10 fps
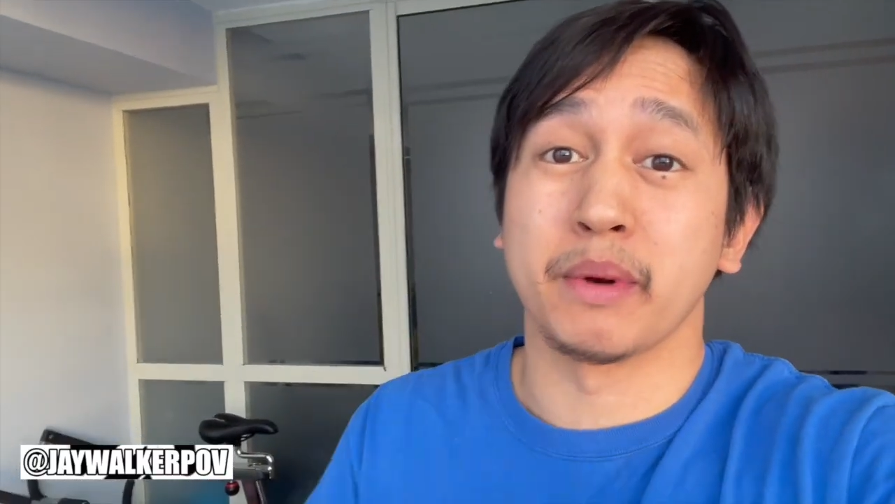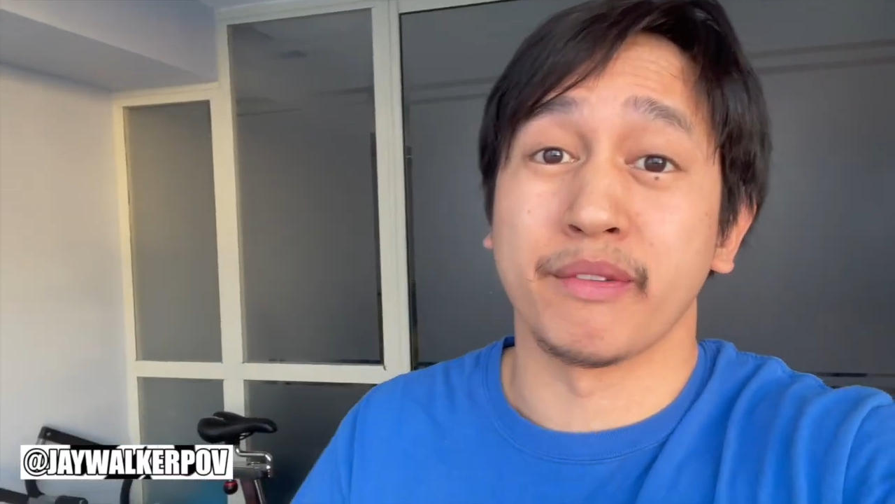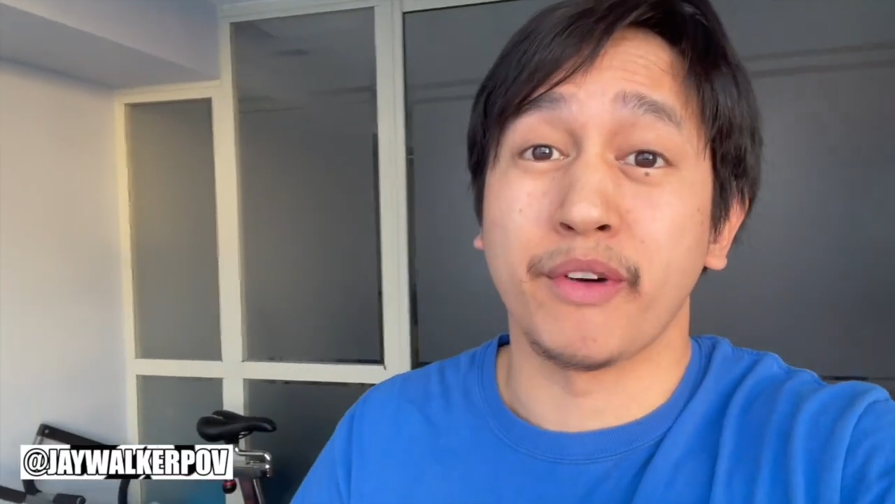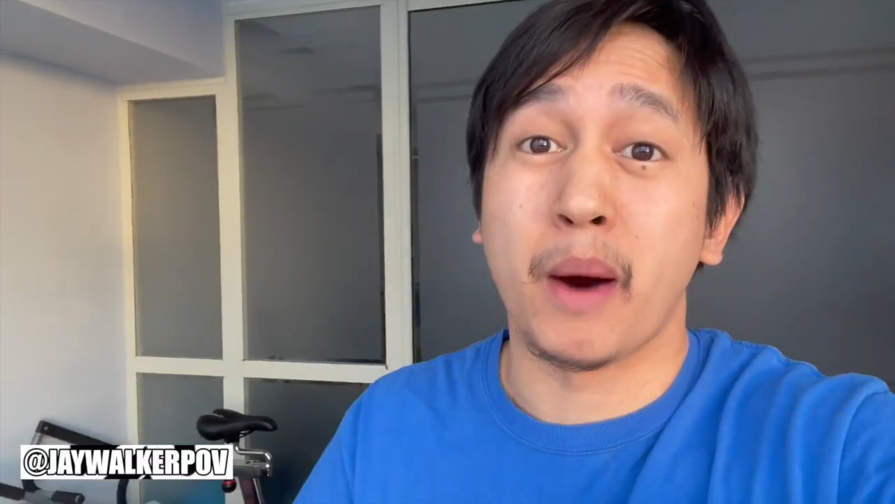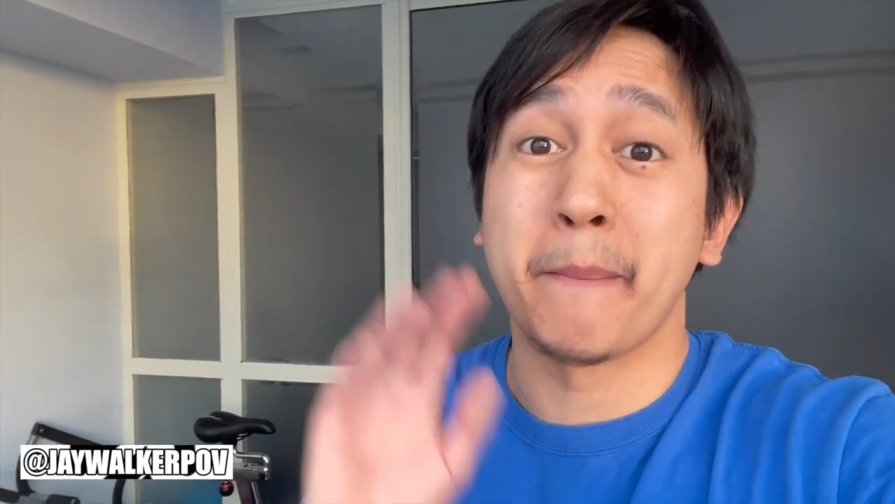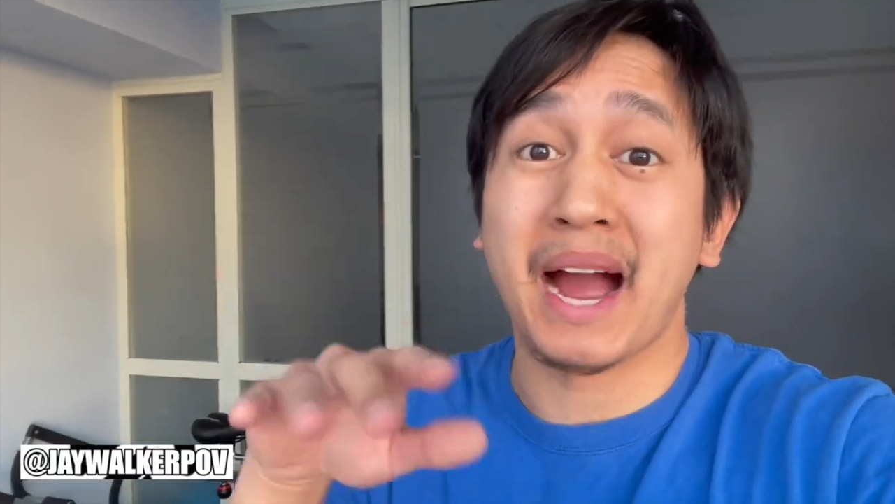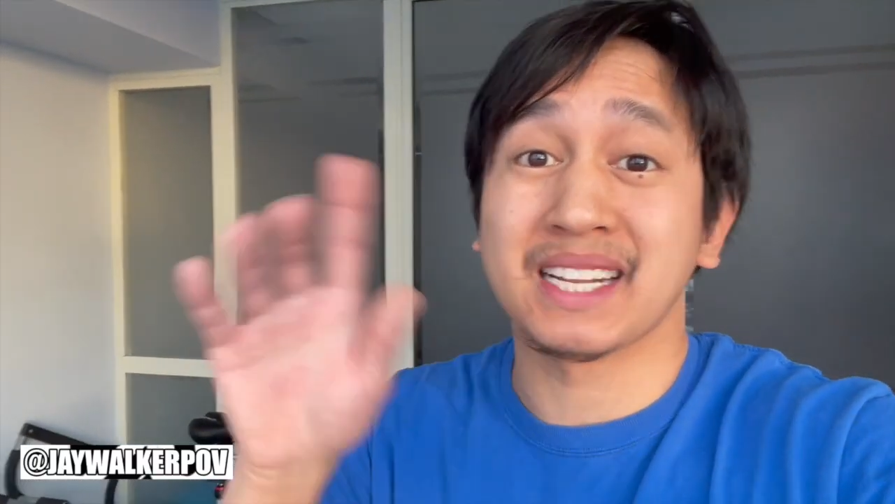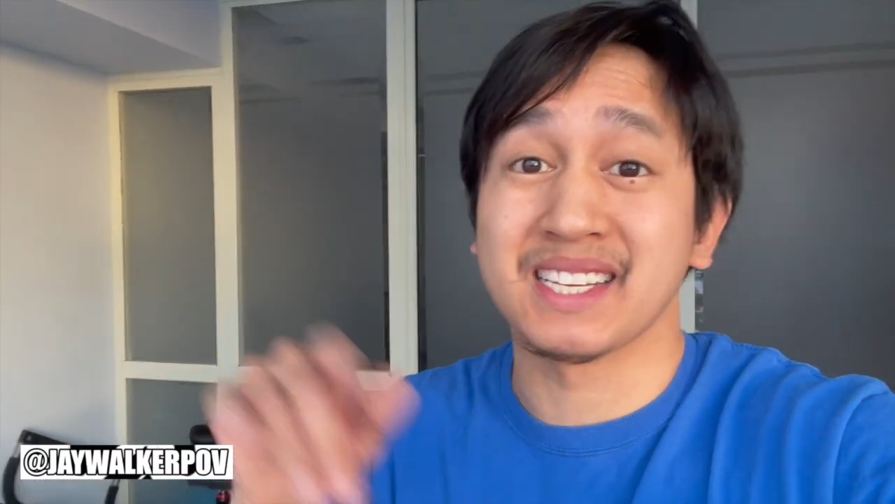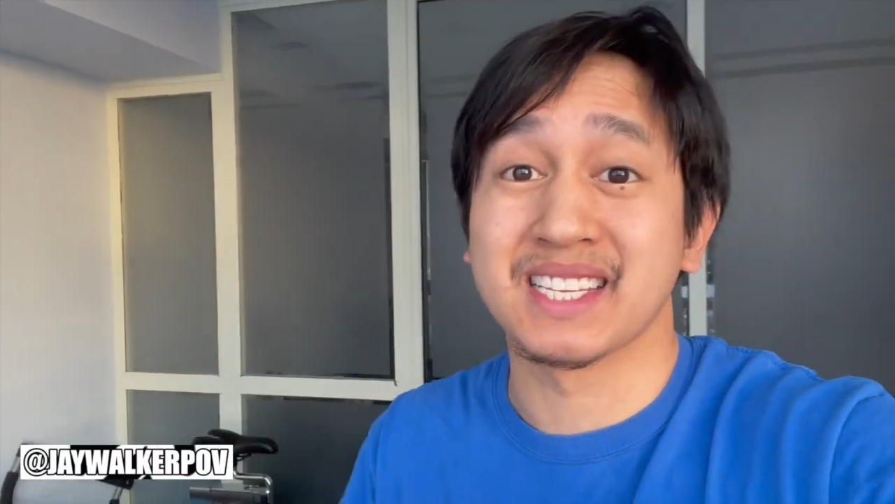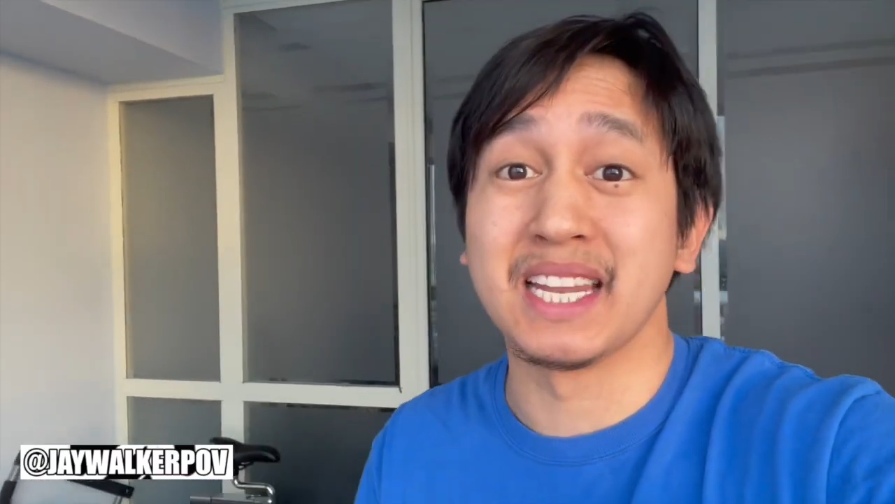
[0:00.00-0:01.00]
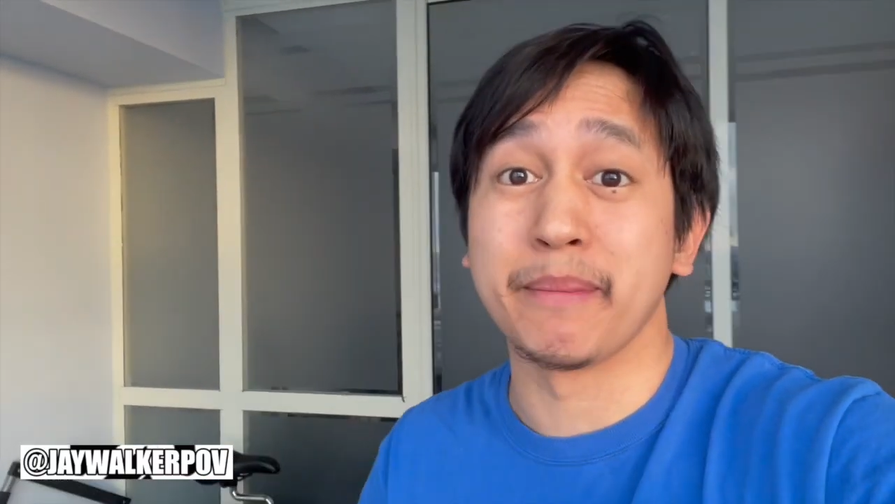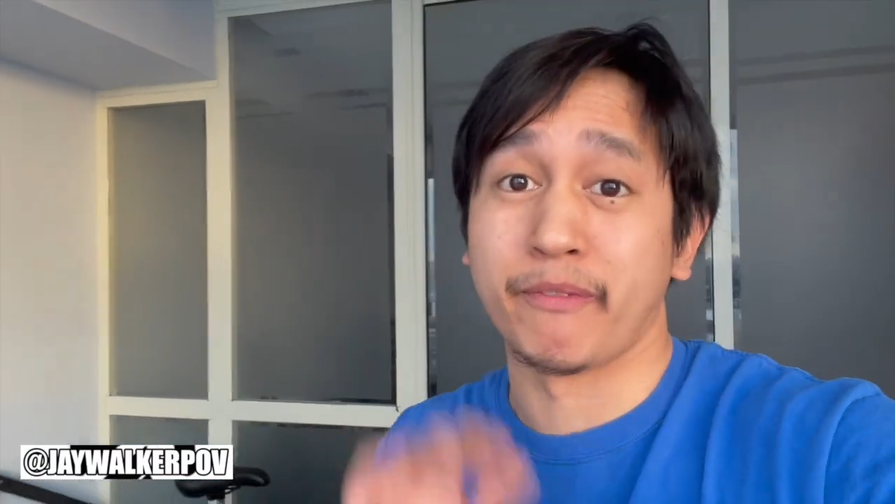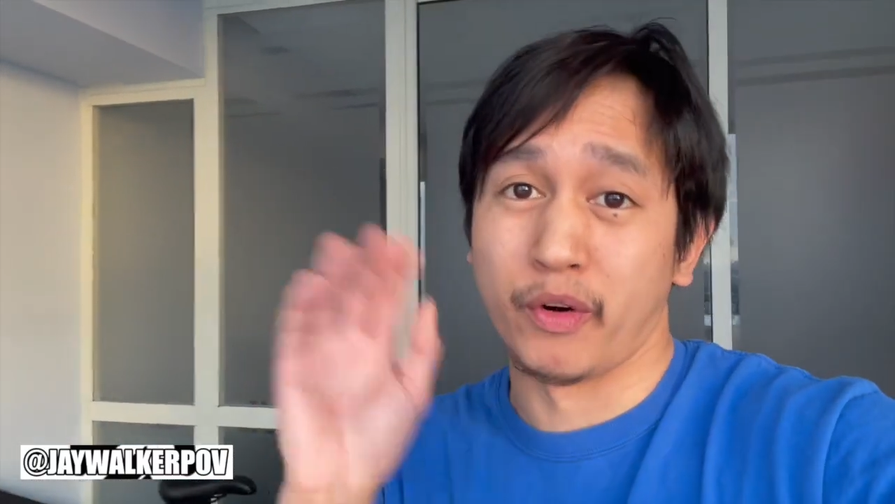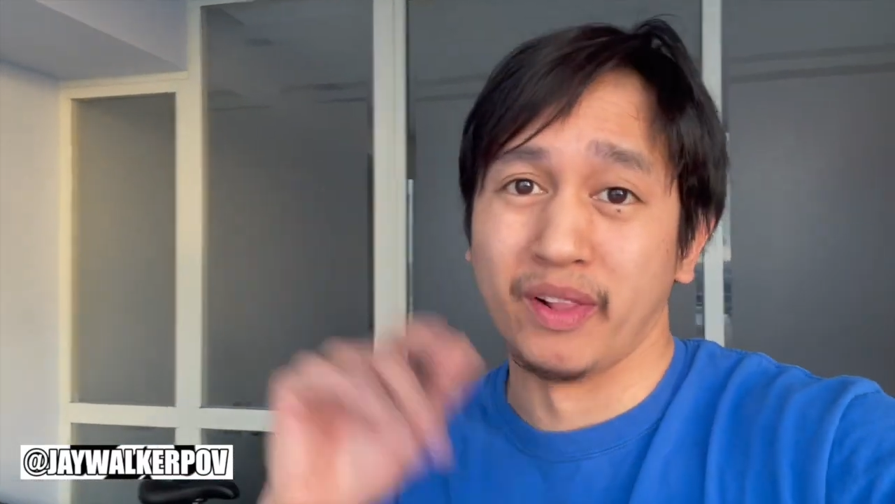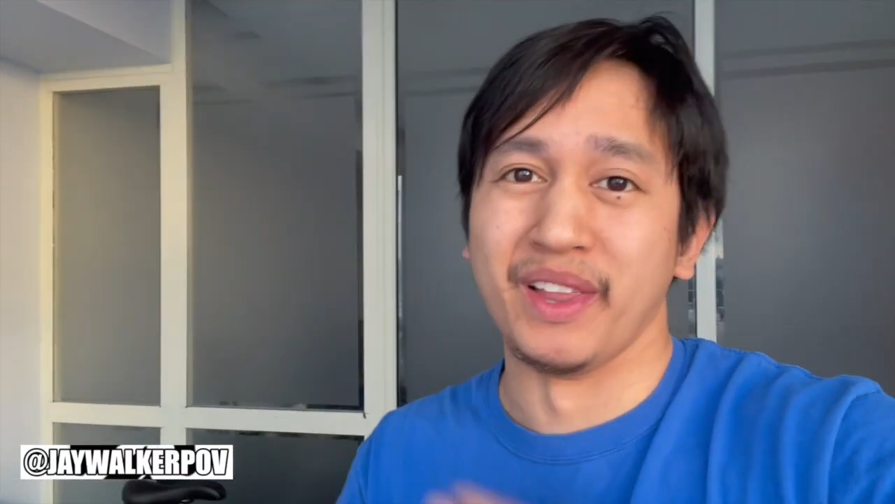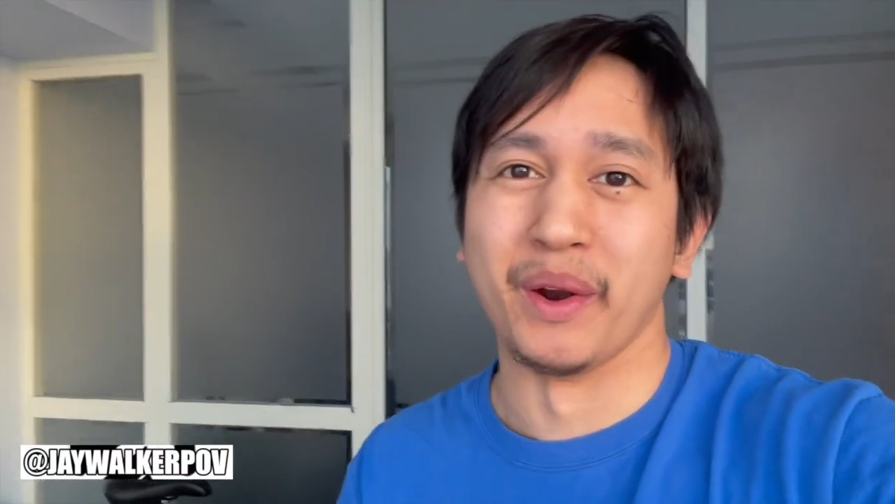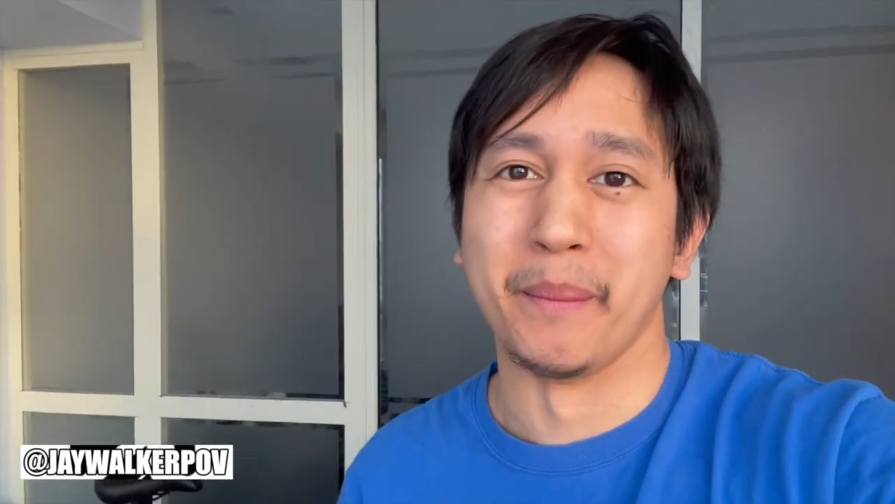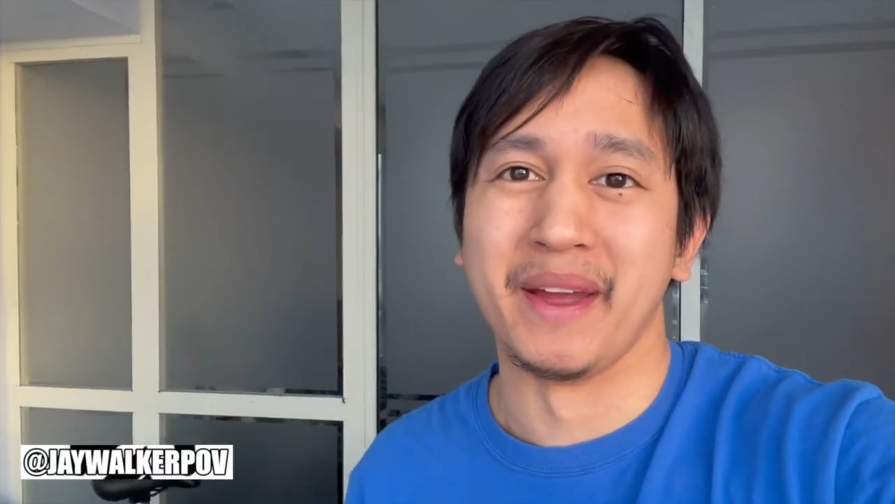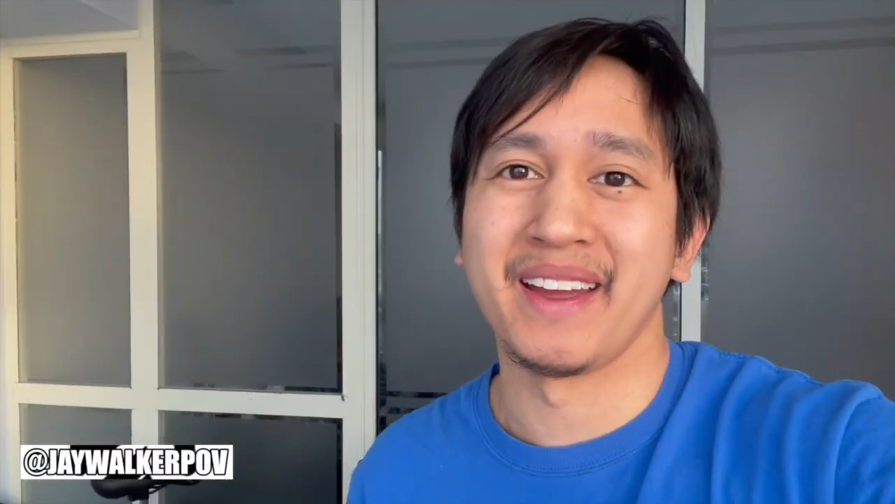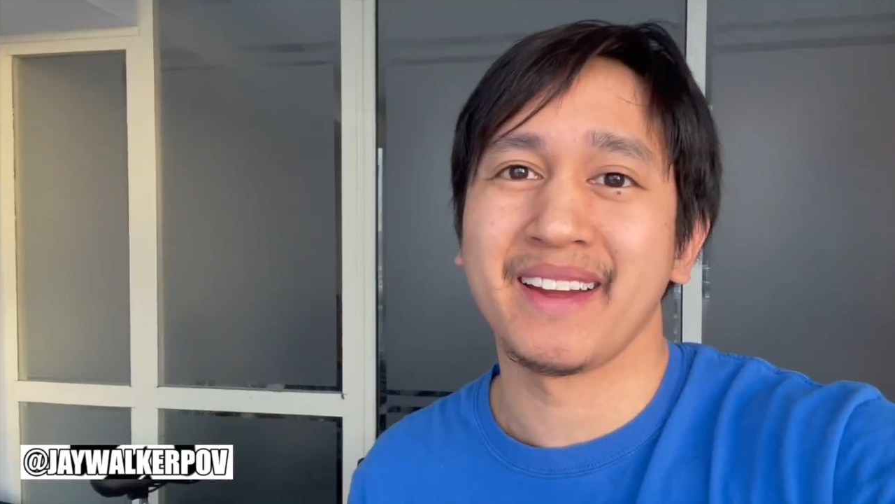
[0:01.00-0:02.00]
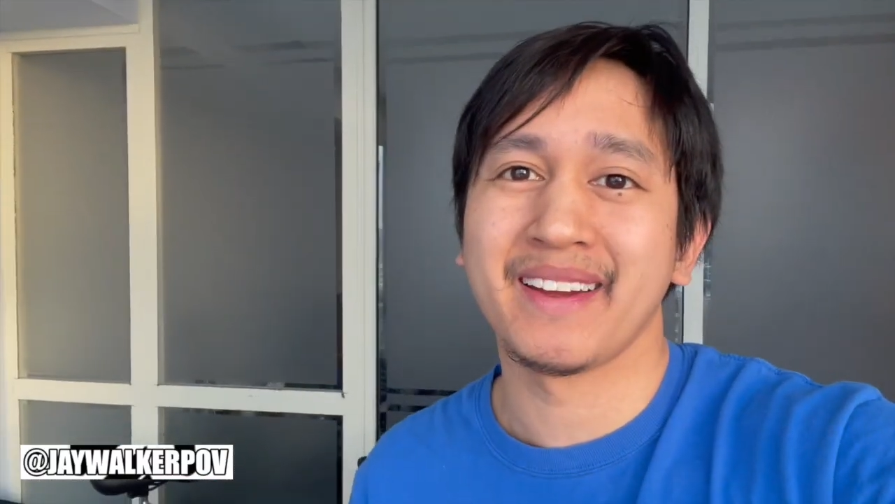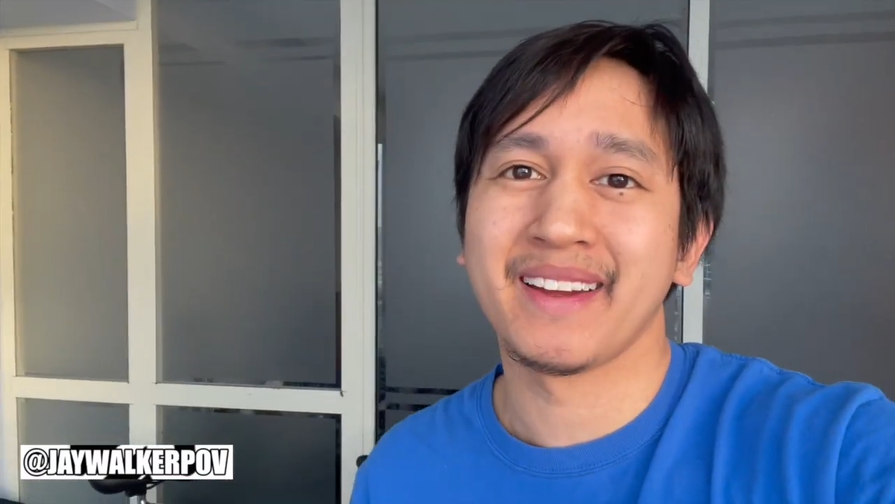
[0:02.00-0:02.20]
to fall back to sleep for a little bit.